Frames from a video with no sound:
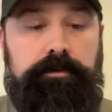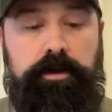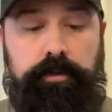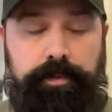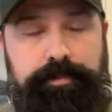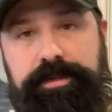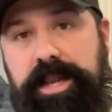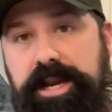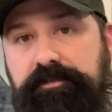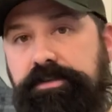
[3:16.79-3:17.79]
I mean,
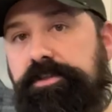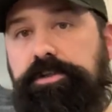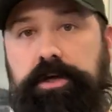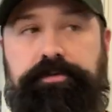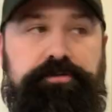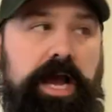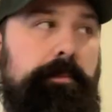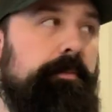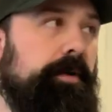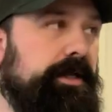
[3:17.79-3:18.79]
not even just gun
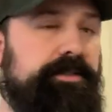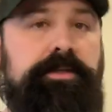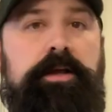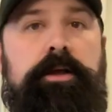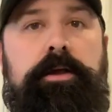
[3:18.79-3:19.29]
shop, but it's